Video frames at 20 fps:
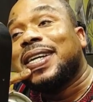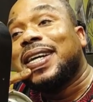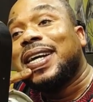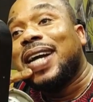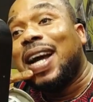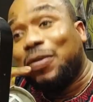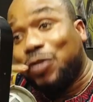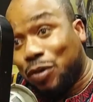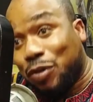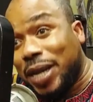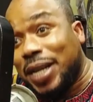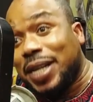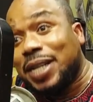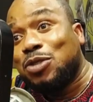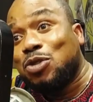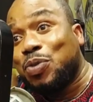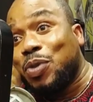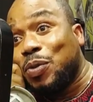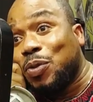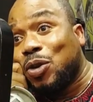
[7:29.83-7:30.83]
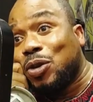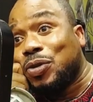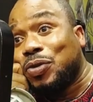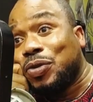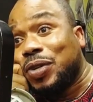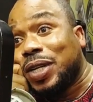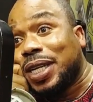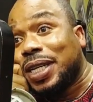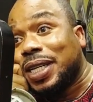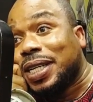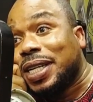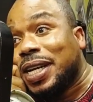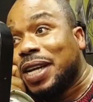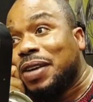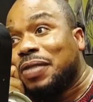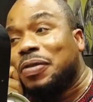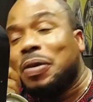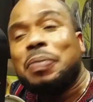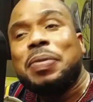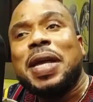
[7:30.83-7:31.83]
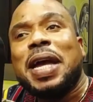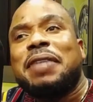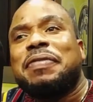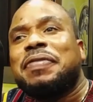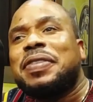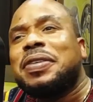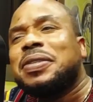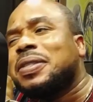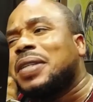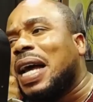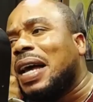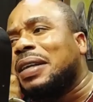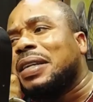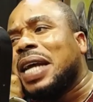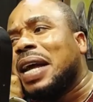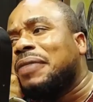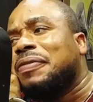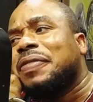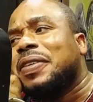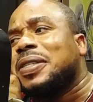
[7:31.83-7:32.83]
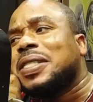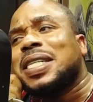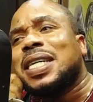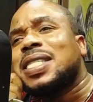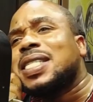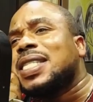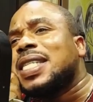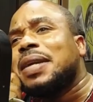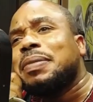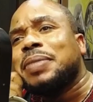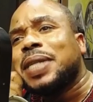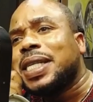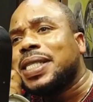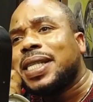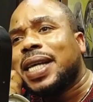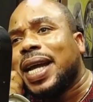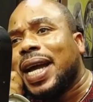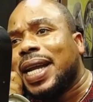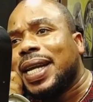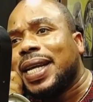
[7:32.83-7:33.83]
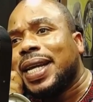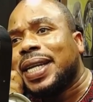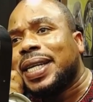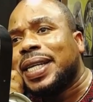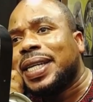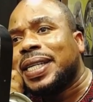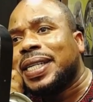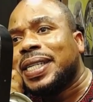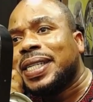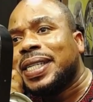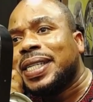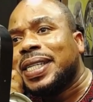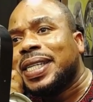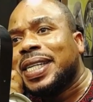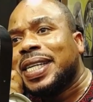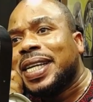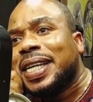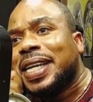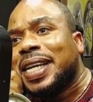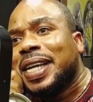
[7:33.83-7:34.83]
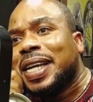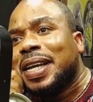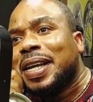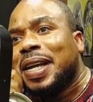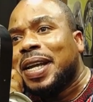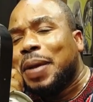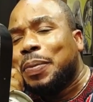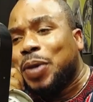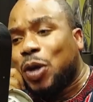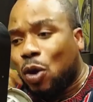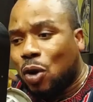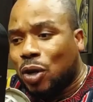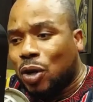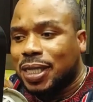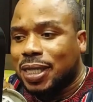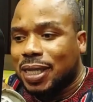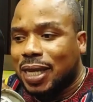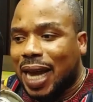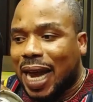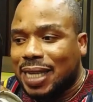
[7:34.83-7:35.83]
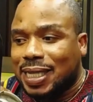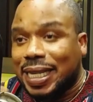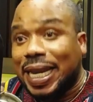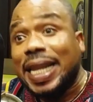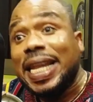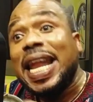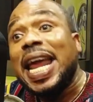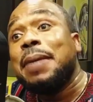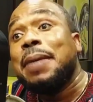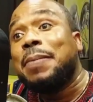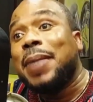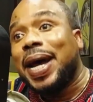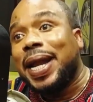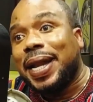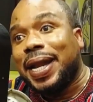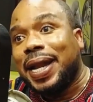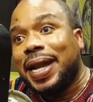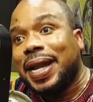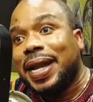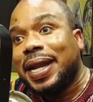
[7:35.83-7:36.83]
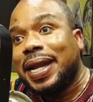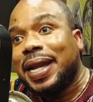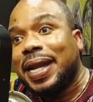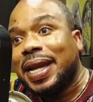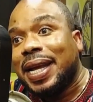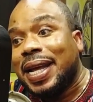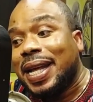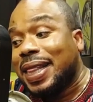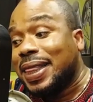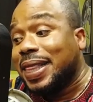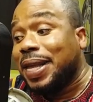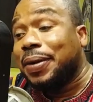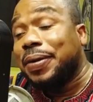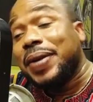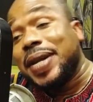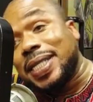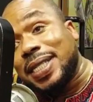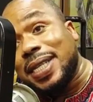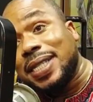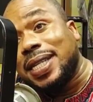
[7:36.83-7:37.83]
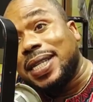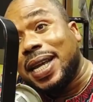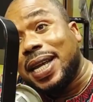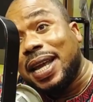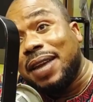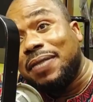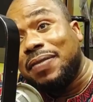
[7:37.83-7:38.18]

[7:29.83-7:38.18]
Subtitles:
Have you read the Supreme Court ruling? For me, I felt ashamed as a Ghanaian. Because as a layman, the reasons they gave